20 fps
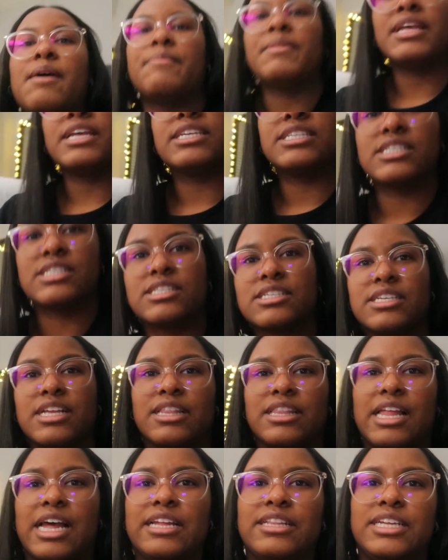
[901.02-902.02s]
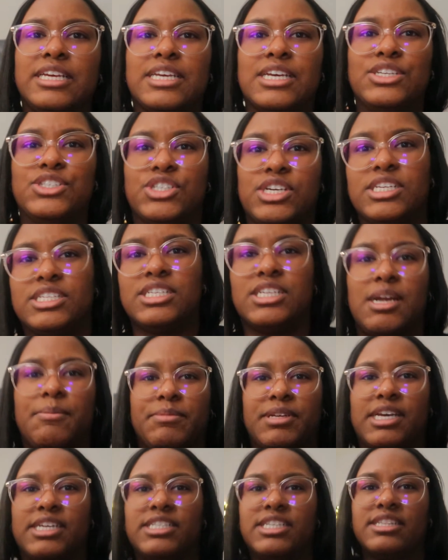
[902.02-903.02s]
I'm like slightly congested,
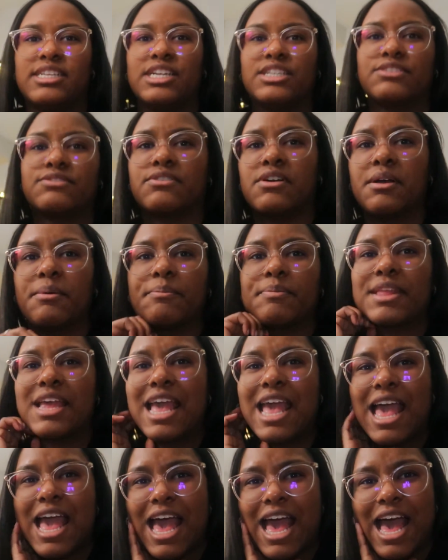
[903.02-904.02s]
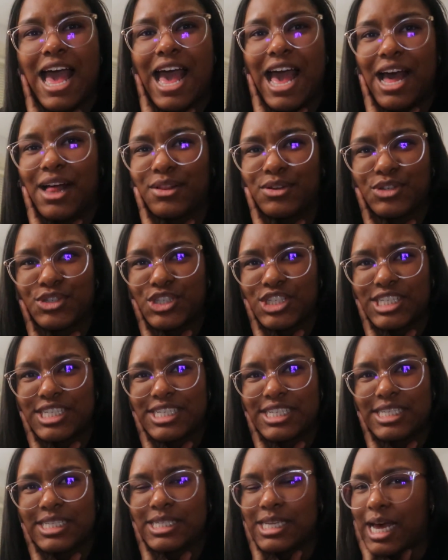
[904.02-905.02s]
I'm guessing that's from
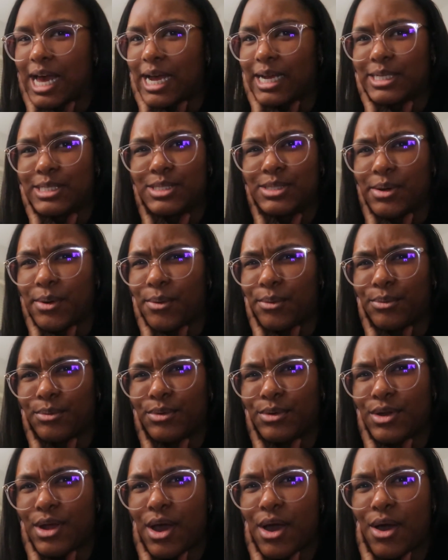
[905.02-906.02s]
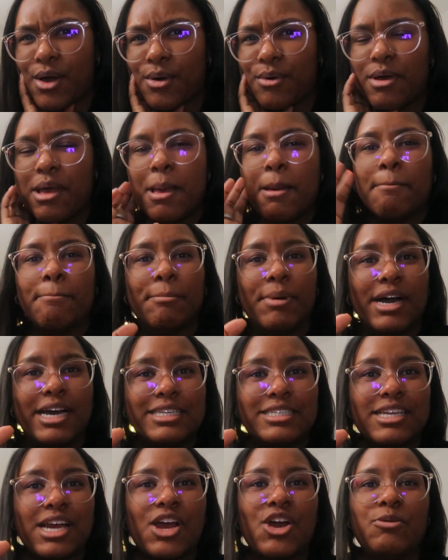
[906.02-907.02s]
allergies, I don't know,
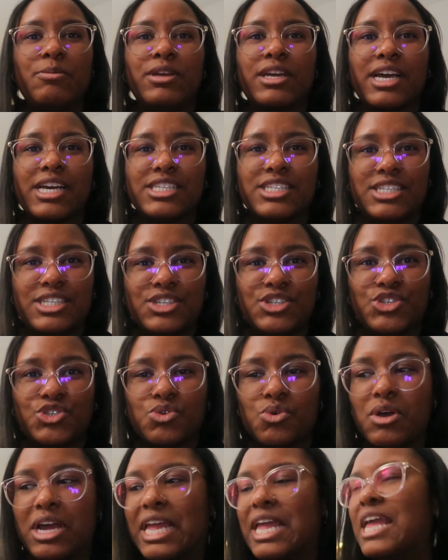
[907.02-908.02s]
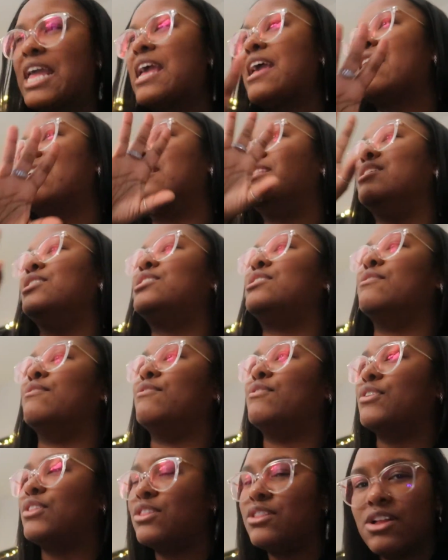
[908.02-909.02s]
but I hope you guys did enjoy this
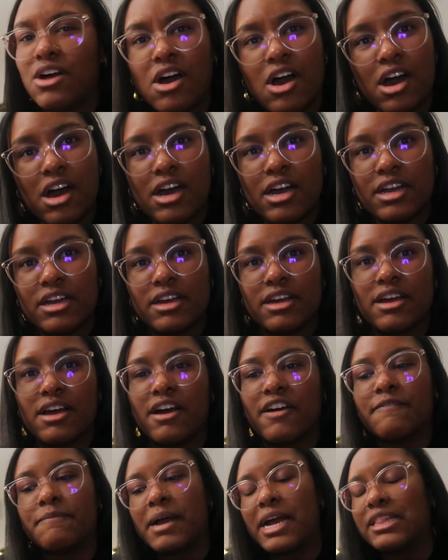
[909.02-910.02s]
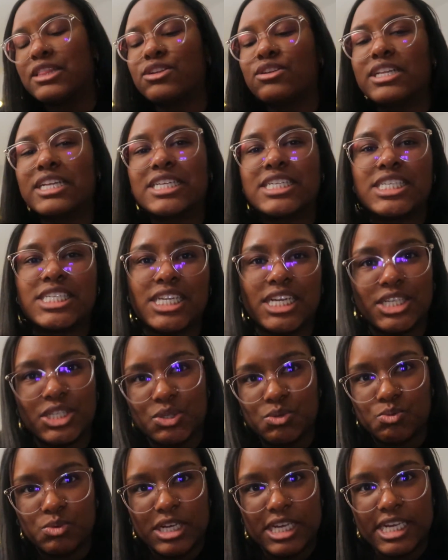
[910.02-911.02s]
vlog of my little
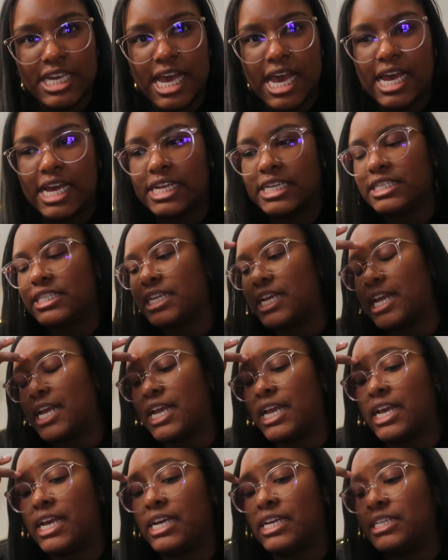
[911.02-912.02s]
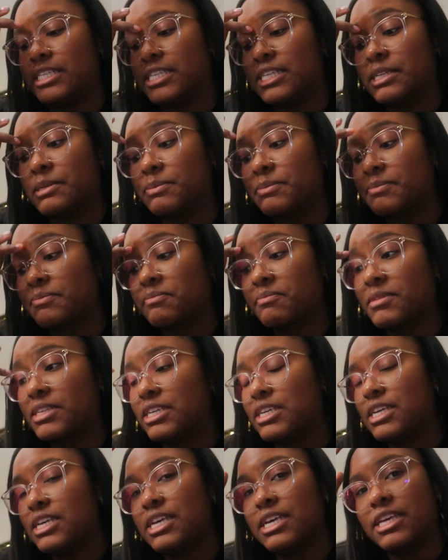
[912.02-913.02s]
extended weekend. And
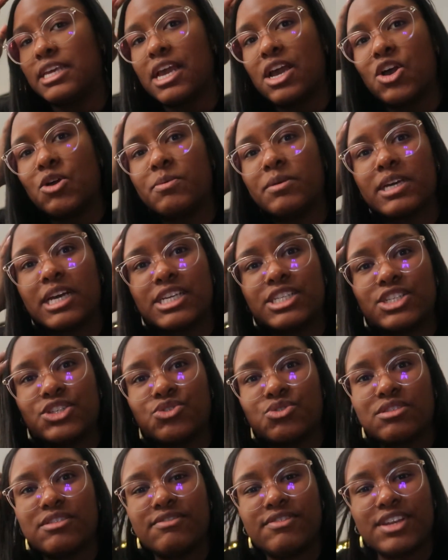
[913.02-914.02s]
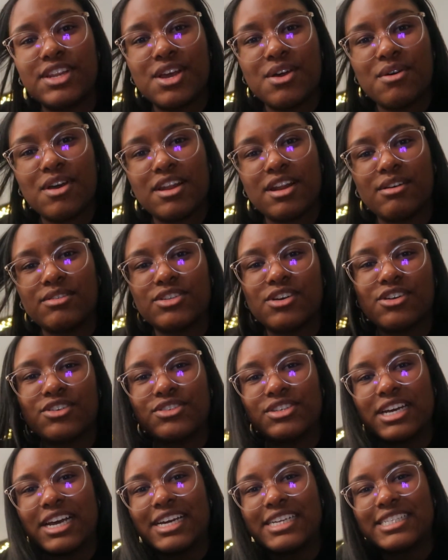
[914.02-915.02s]
yeah, I hope you guys enjoyed the video, and I'll talk
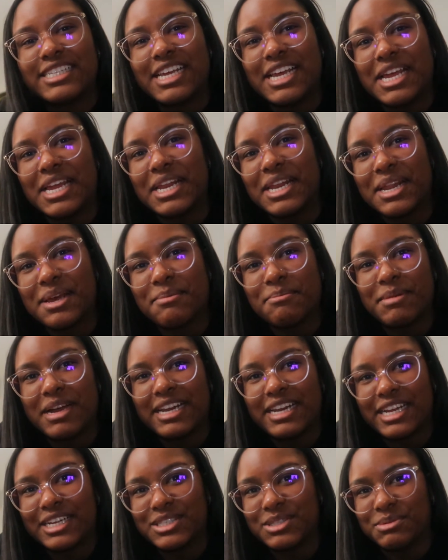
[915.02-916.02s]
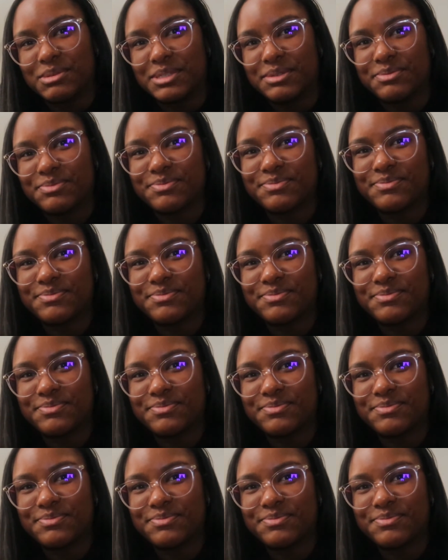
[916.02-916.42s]
to you guys in my next one.